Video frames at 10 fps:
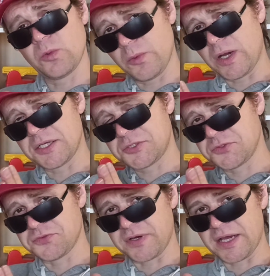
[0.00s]
we want
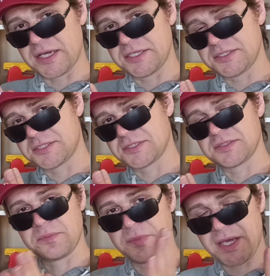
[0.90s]
to find
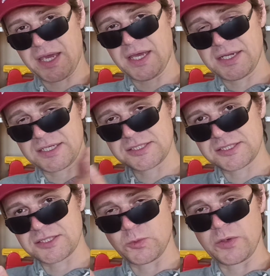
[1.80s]

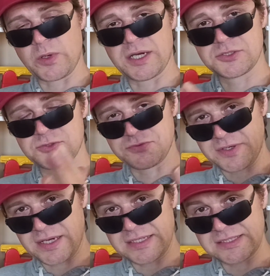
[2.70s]
mechanics, we want to
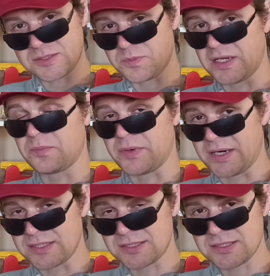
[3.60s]
find spare
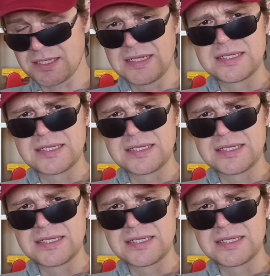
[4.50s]
parts.